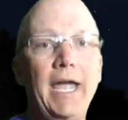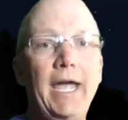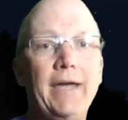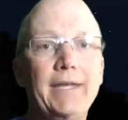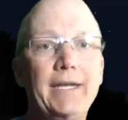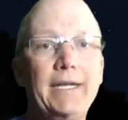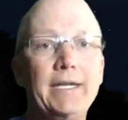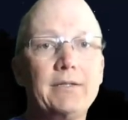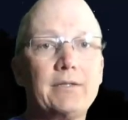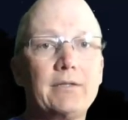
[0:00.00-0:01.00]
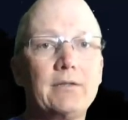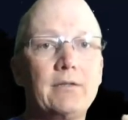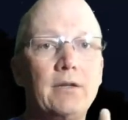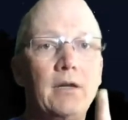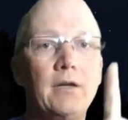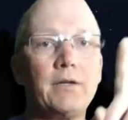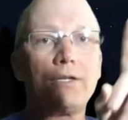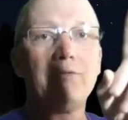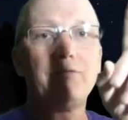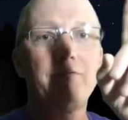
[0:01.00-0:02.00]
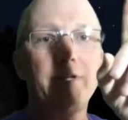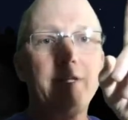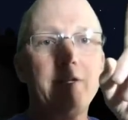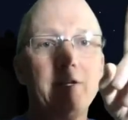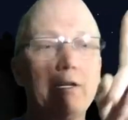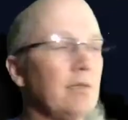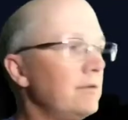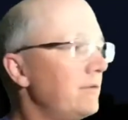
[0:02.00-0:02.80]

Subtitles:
and then hit configure.